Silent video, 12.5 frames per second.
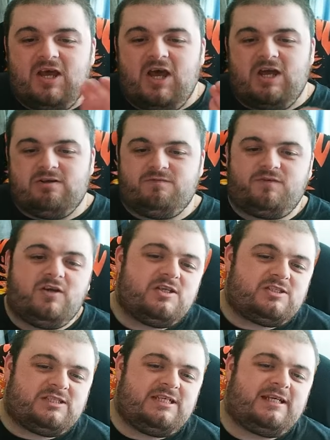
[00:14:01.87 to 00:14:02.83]
A
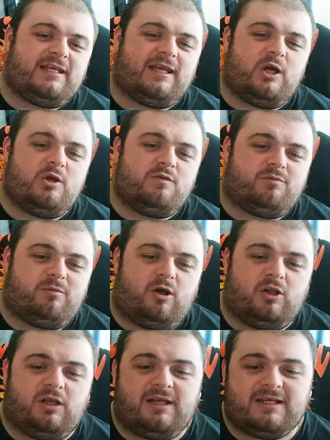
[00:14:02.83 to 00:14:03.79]
reverse Tikio from
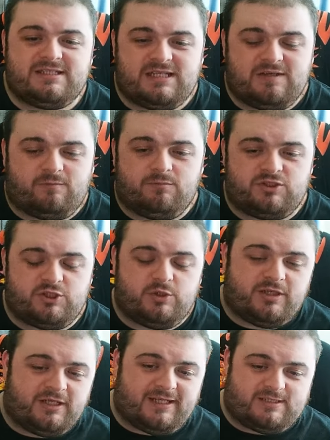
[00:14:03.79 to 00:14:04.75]
Alexia from
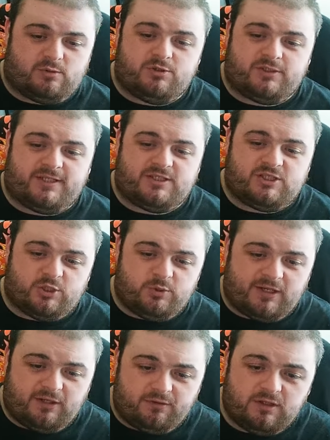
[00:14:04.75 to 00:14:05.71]
Julian also gets
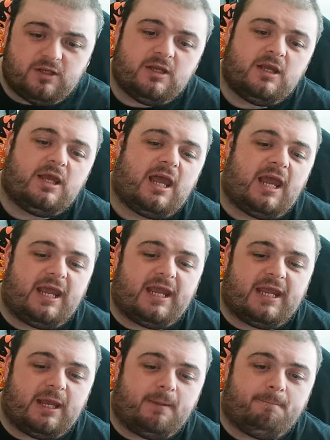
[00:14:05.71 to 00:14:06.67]
2 count.
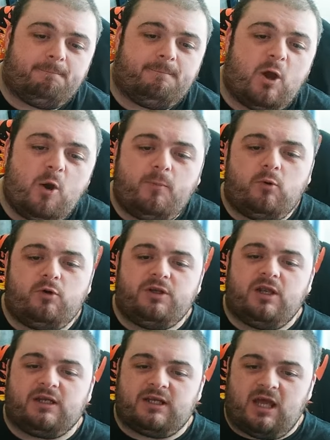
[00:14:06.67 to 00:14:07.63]
A
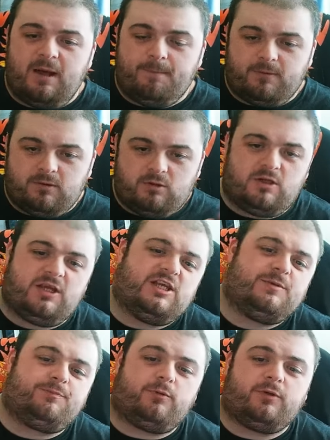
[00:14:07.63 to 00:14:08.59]
Melbourne Cup
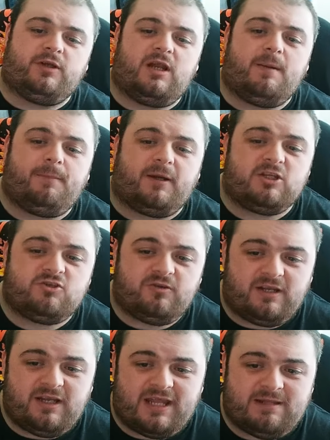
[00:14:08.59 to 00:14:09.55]
is broken up by
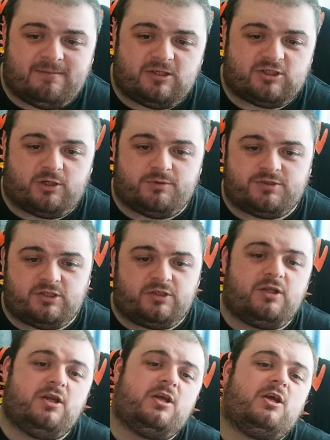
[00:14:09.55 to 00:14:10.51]
Trent and the match goes
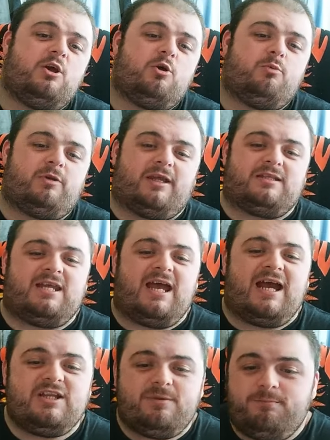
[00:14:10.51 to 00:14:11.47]
on. We get
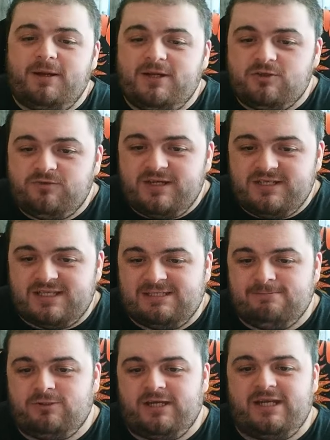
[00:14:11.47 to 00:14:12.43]
tandem pedigrees and
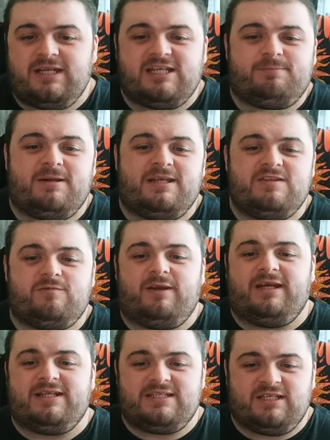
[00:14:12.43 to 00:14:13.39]
simultaneous pins from
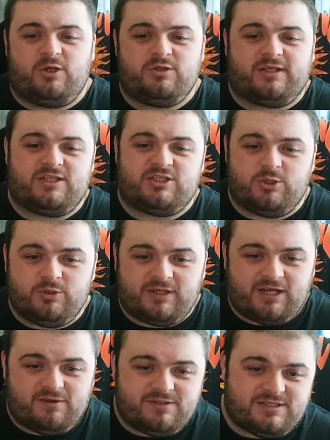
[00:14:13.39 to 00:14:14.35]
ATO to get 2
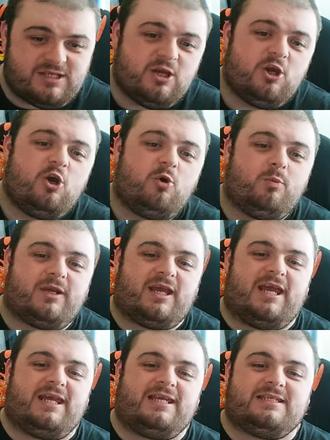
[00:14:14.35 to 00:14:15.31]
counts. We
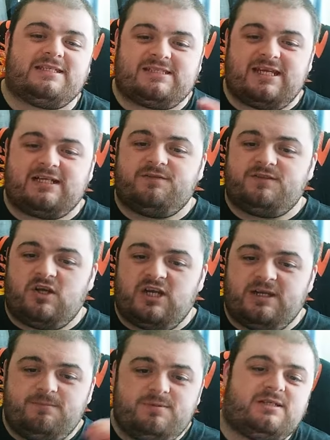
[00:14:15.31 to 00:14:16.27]
get a stack of
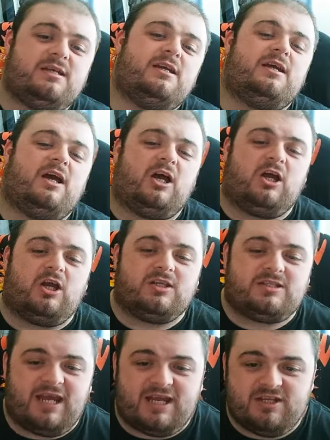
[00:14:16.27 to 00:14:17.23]
dimes.
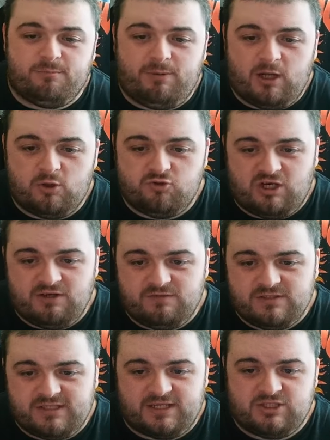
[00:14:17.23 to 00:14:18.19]
Tandem power
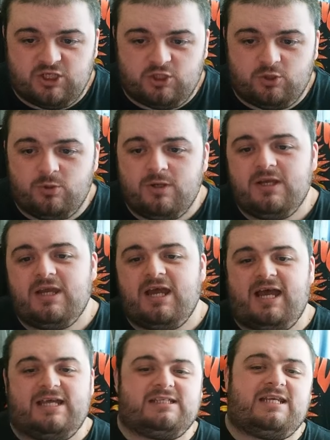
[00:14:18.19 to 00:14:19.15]
drivers get 2
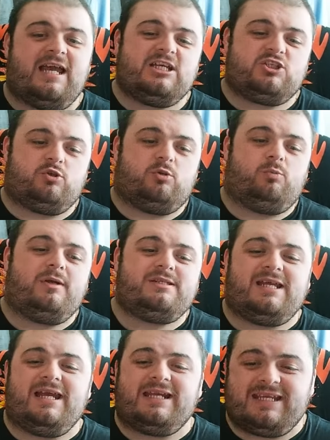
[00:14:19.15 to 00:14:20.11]
as Kaz Jordan
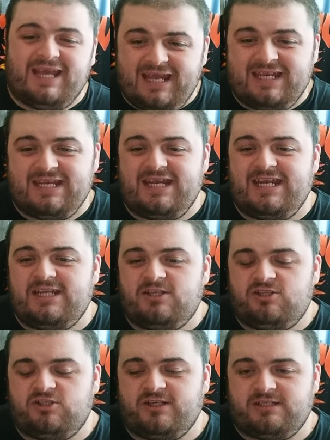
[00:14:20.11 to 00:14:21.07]
once again
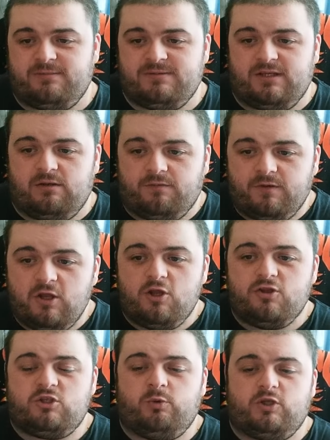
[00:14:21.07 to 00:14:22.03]
interjects himself,
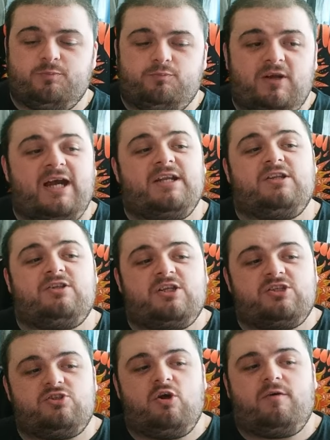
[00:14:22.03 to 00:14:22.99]
to which Brad
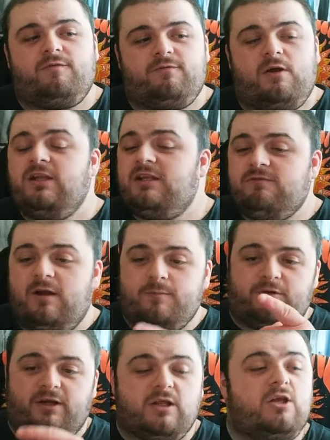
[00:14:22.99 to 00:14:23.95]
does not throw him
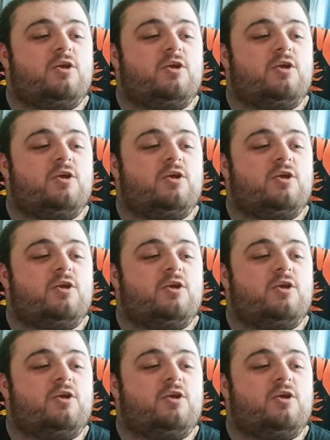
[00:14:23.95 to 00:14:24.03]
out.